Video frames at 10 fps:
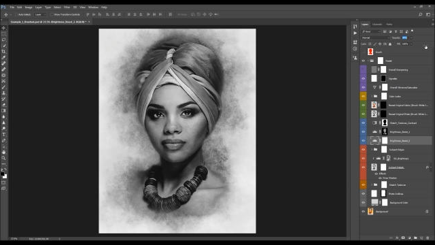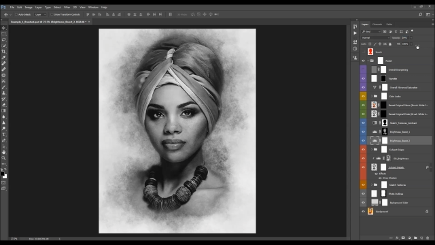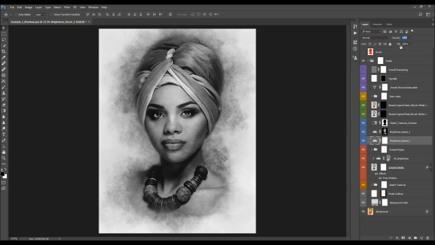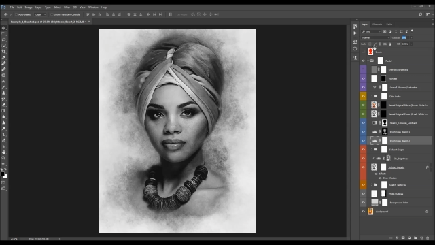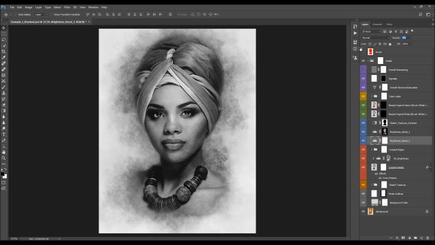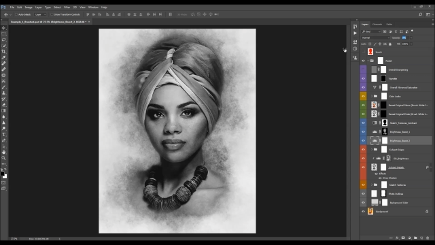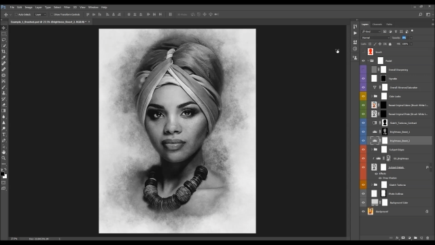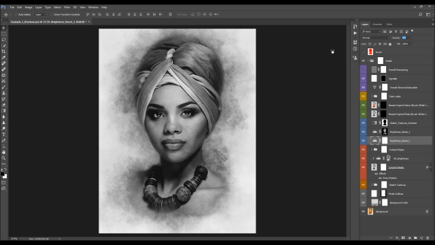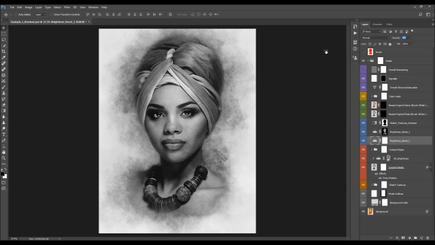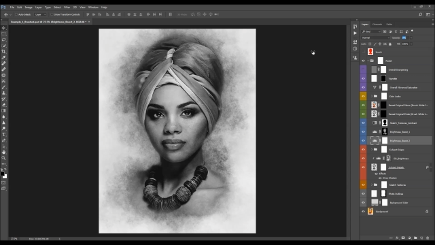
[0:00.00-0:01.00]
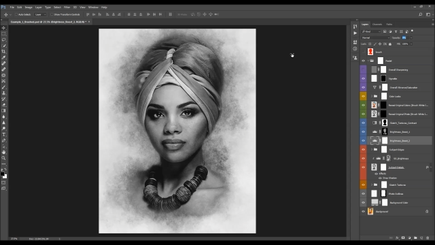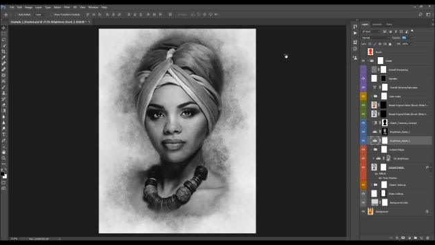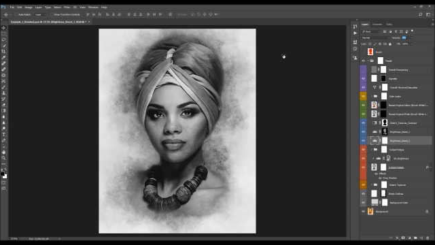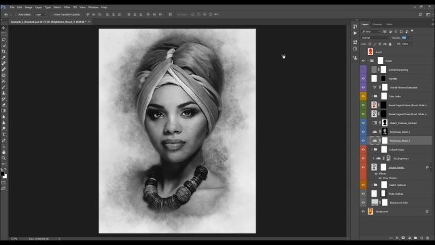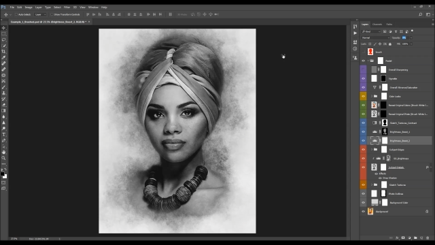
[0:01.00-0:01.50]

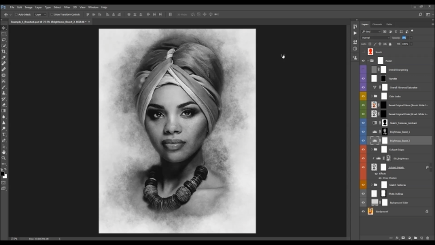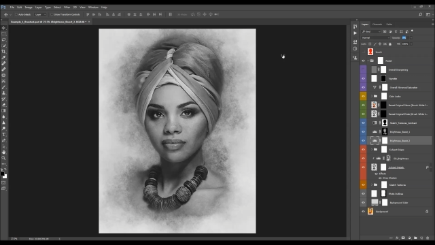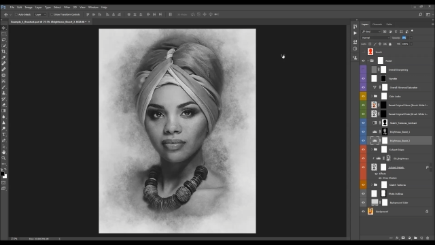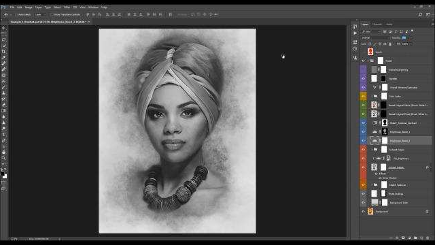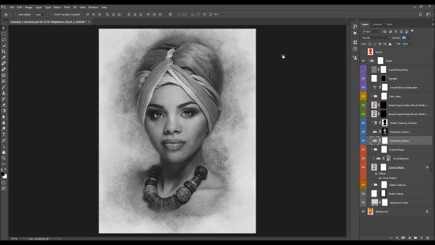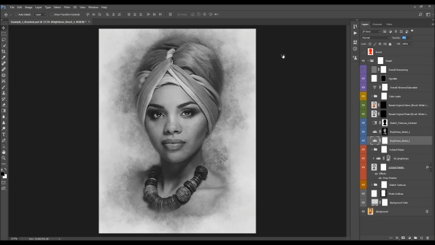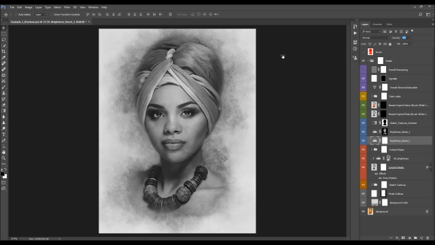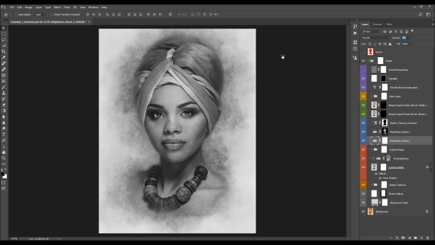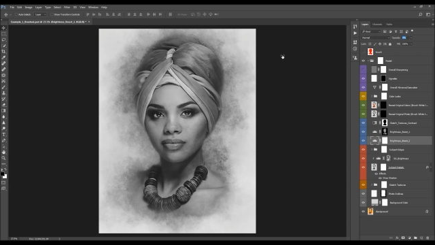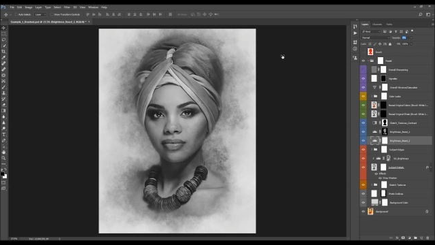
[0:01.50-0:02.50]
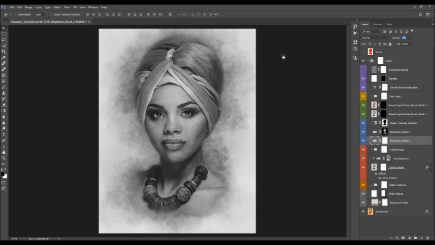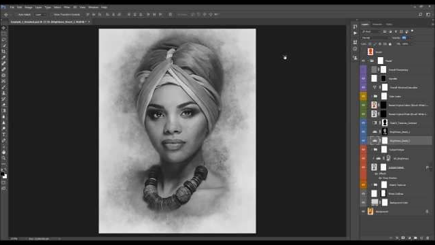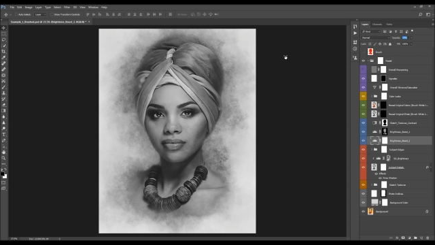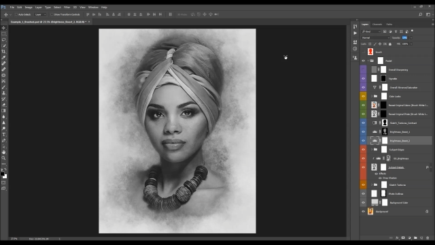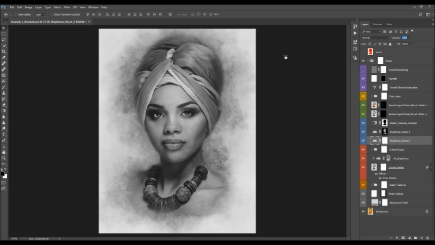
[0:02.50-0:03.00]

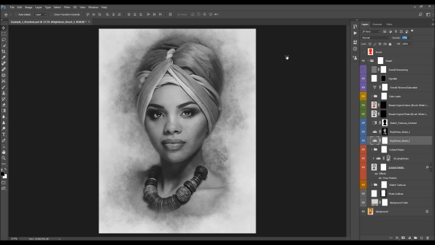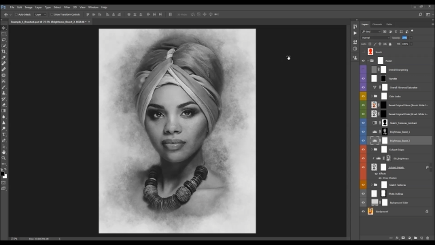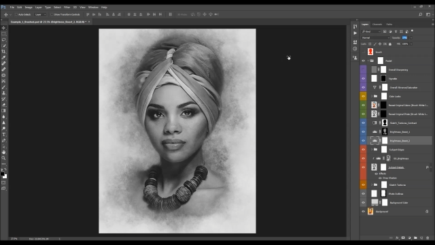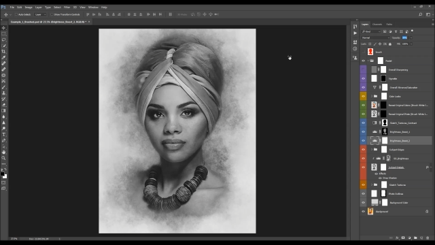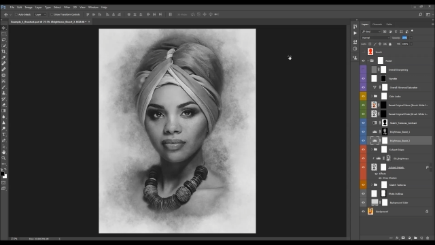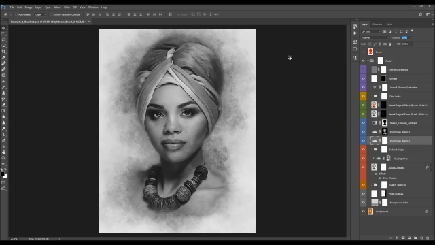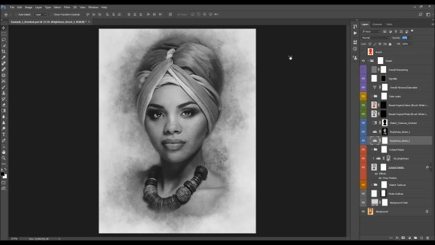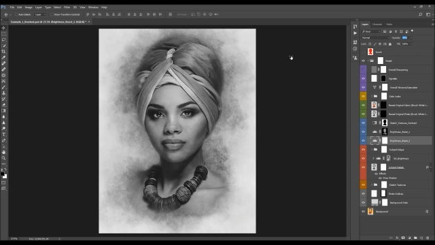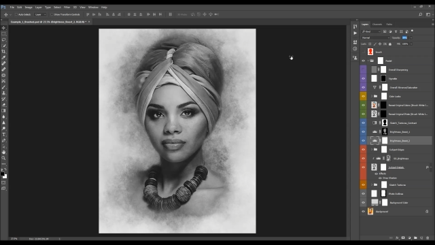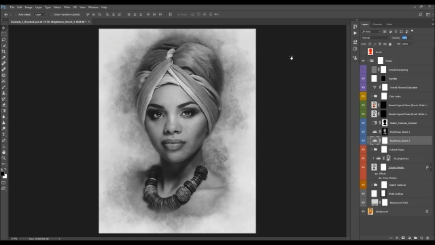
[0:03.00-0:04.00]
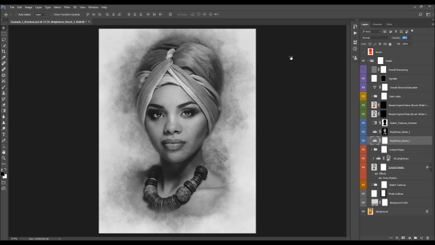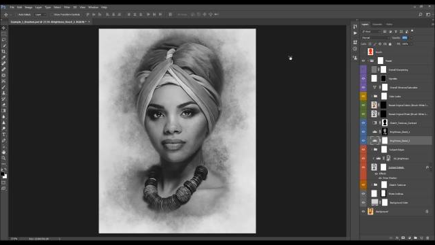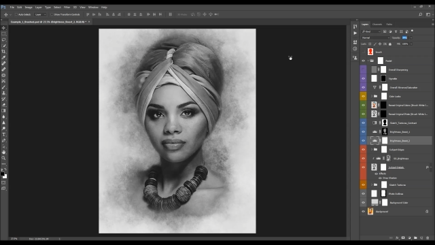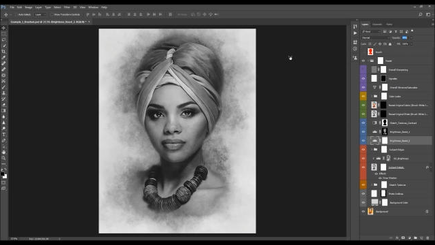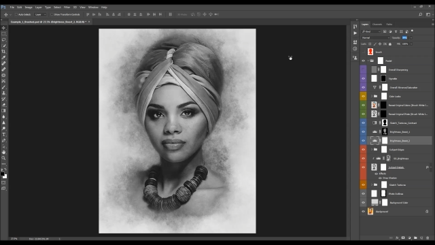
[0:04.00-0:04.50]

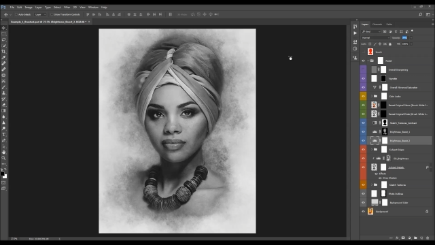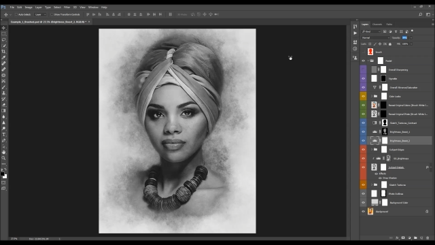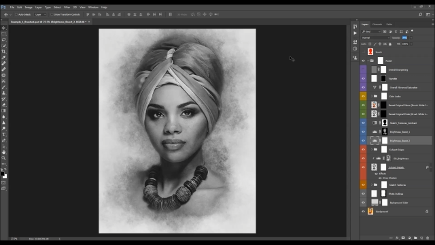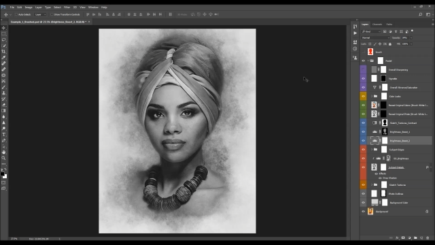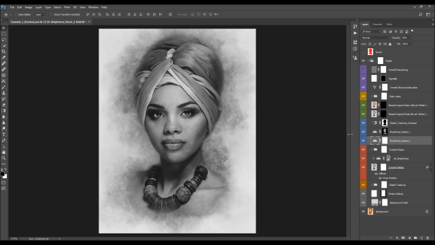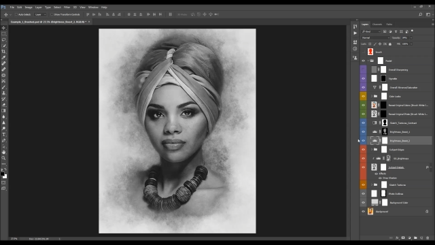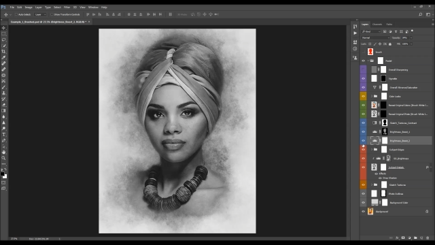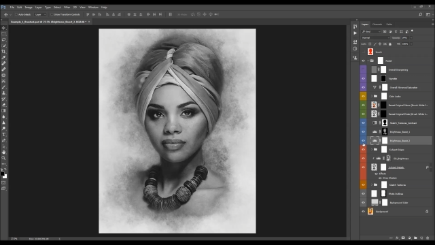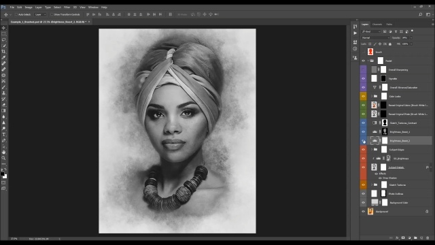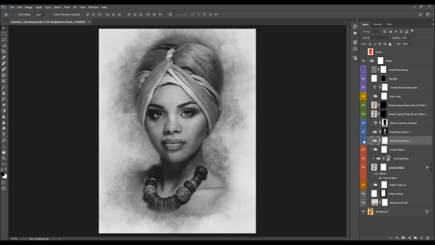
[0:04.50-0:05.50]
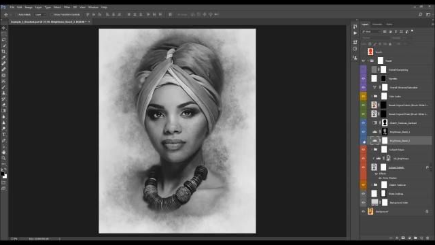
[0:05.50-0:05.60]
Nothing is said.